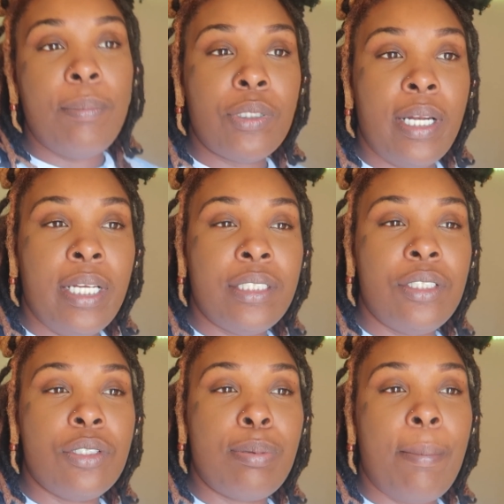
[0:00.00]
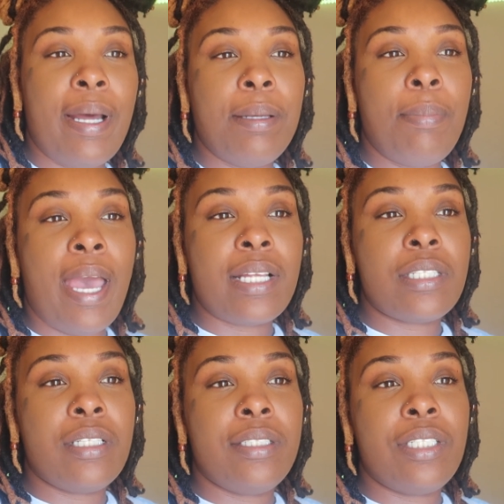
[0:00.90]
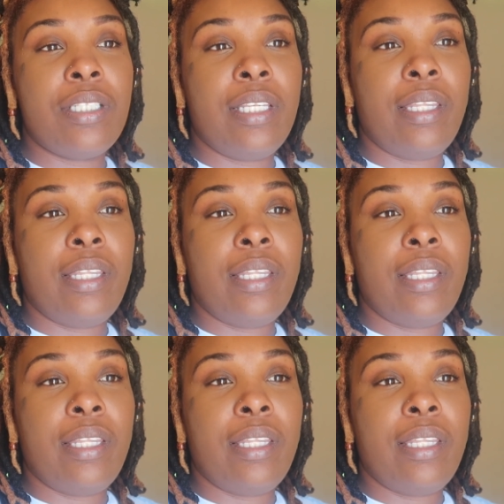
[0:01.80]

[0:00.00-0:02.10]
I'm trying to introduce my body back to